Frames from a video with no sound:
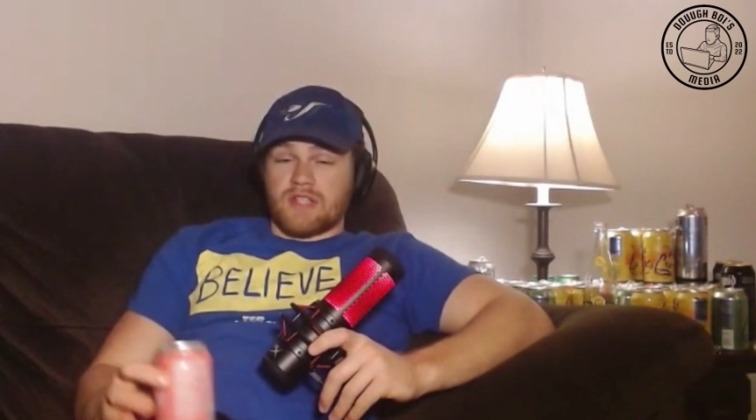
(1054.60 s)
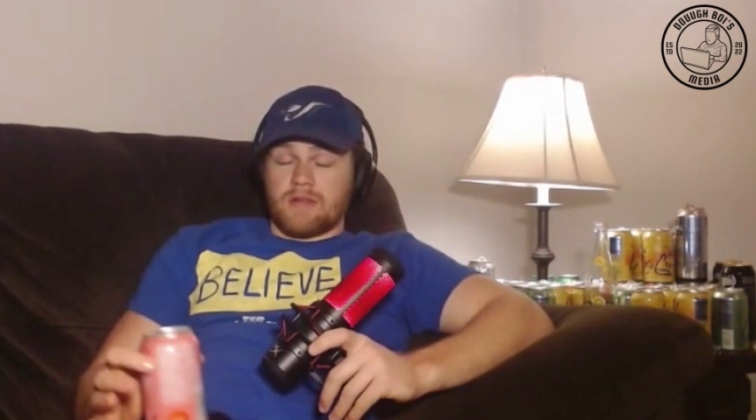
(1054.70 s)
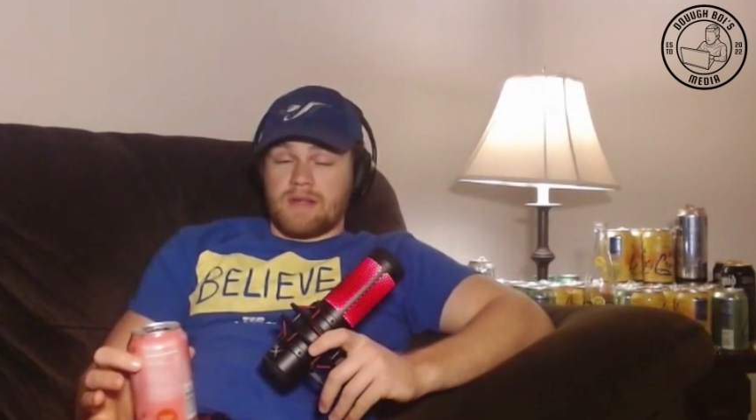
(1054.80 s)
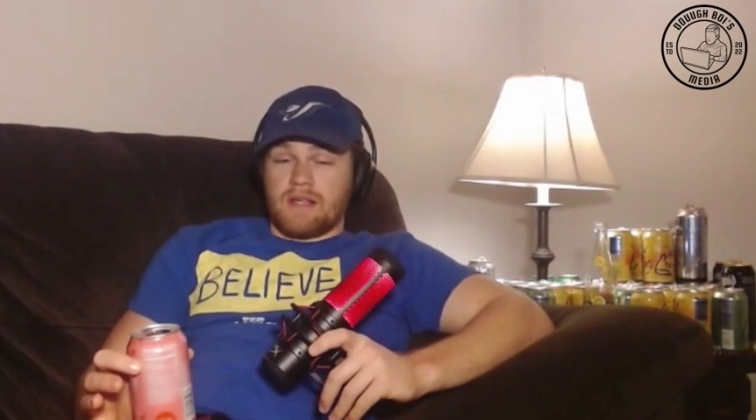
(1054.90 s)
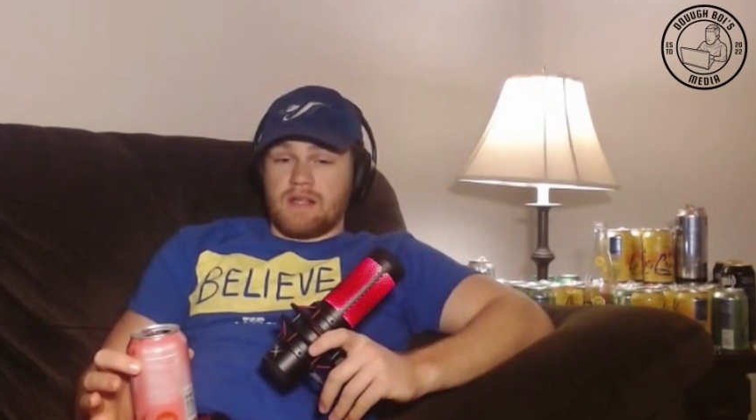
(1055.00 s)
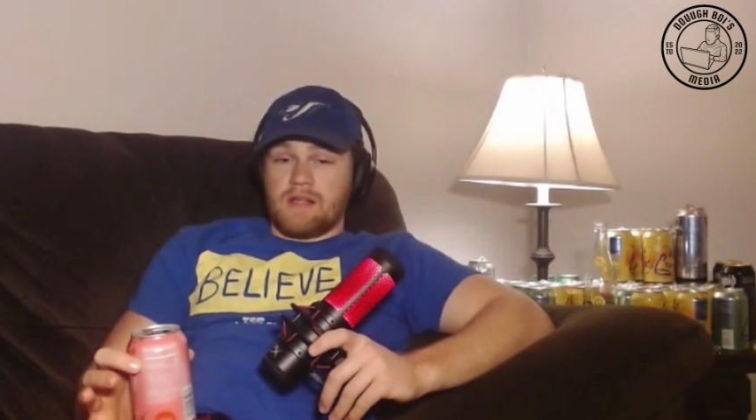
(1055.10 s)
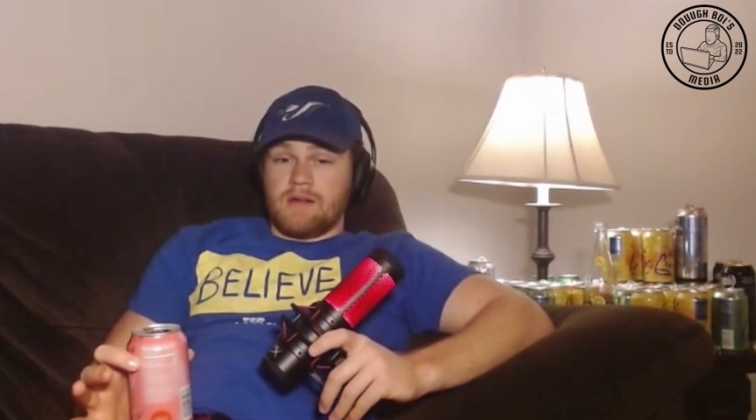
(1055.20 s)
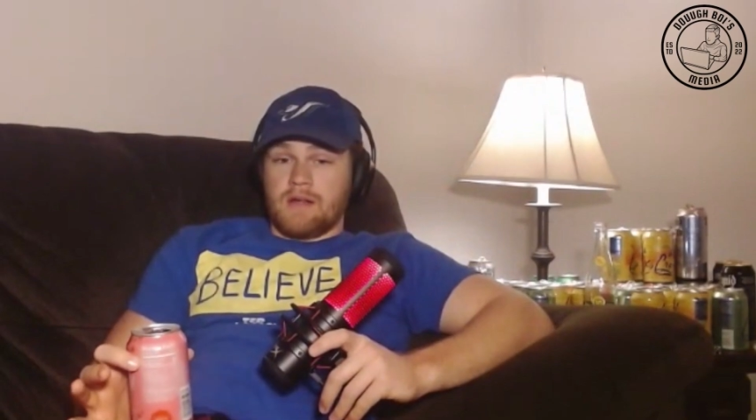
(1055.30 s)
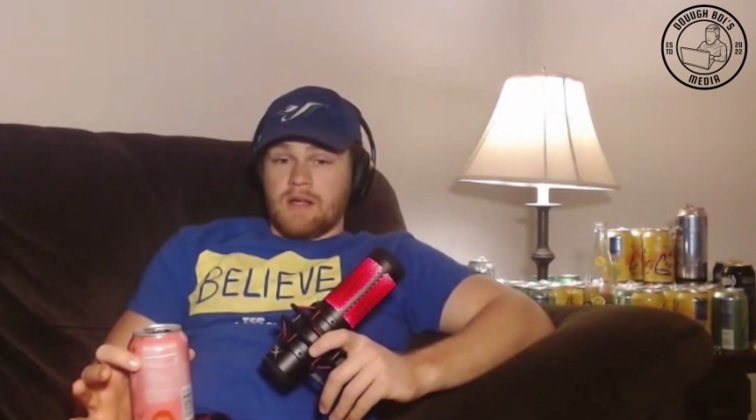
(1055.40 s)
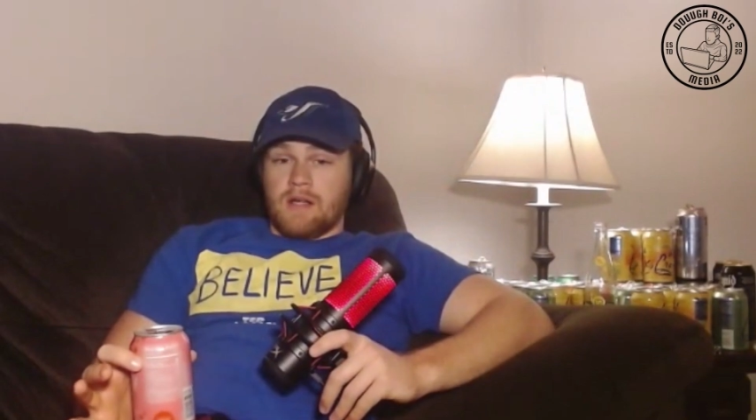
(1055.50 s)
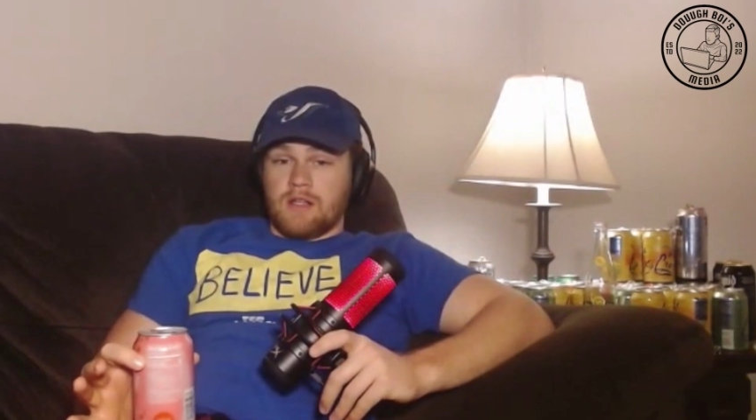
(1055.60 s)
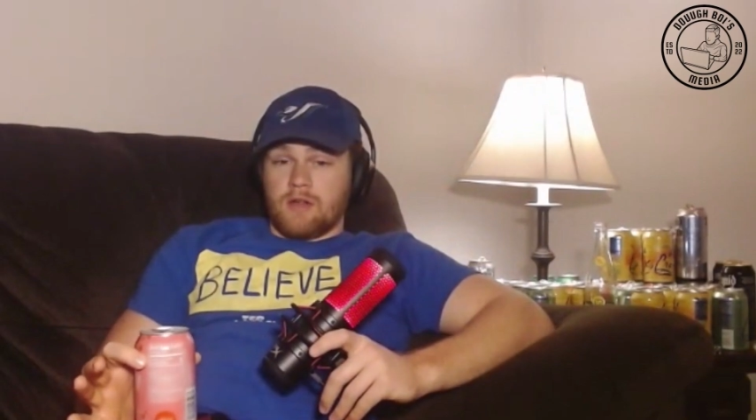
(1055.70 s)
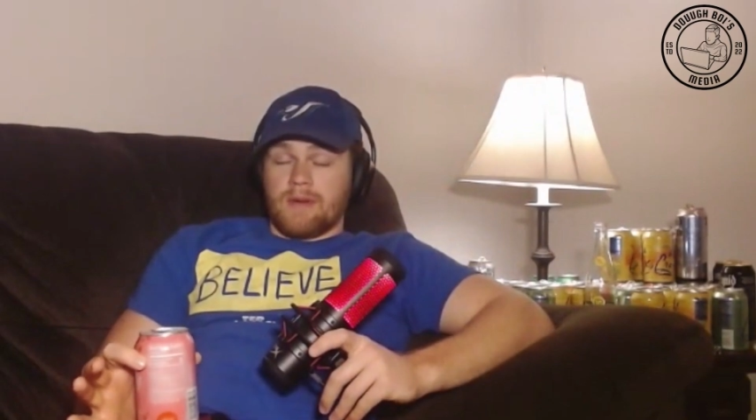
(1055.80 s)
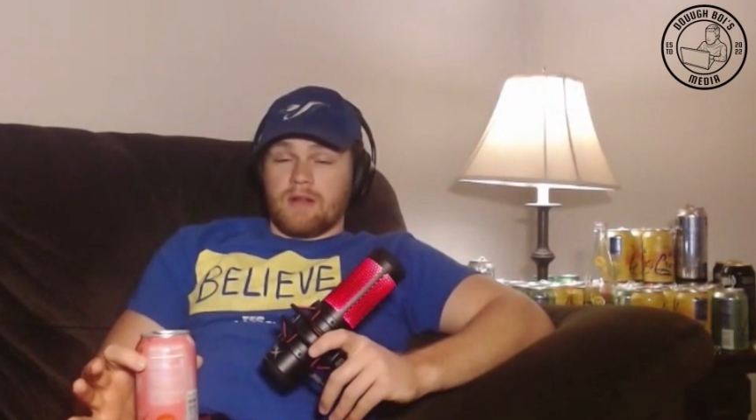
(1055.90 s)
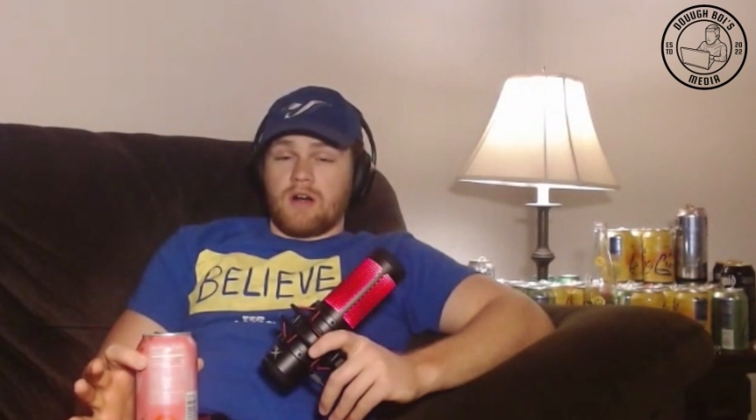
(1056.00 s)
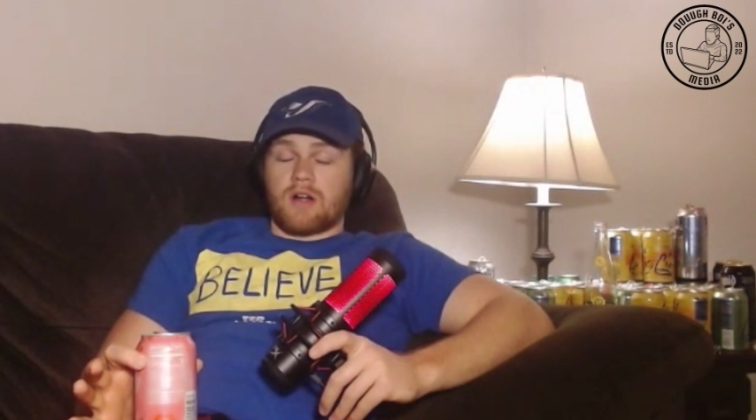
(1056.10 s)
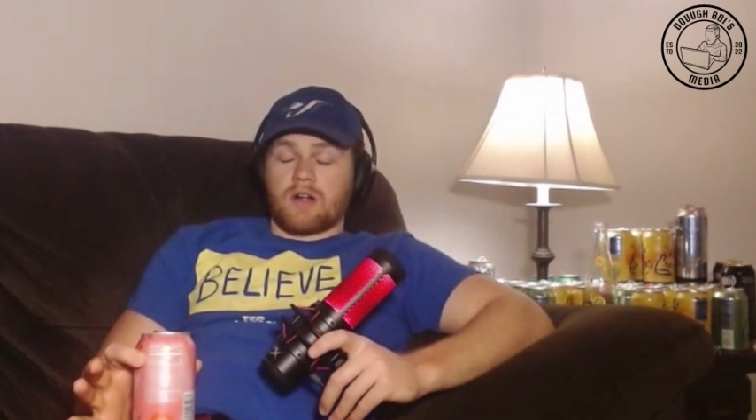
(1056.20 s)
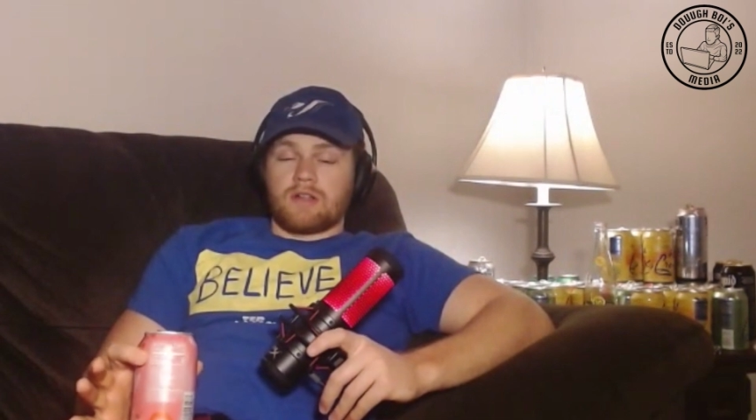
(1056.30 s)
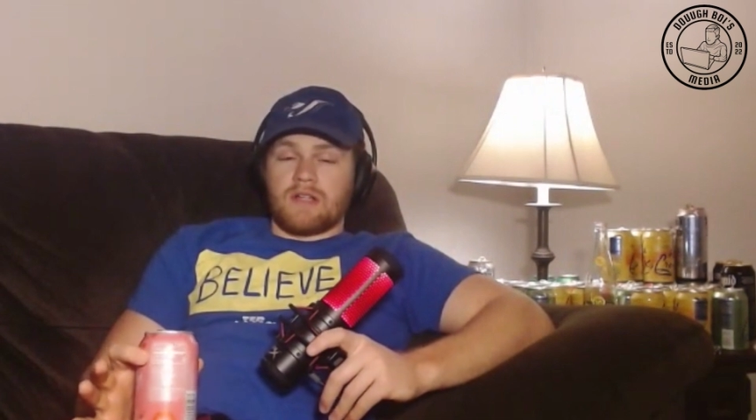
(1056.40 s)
going to be a little bit longer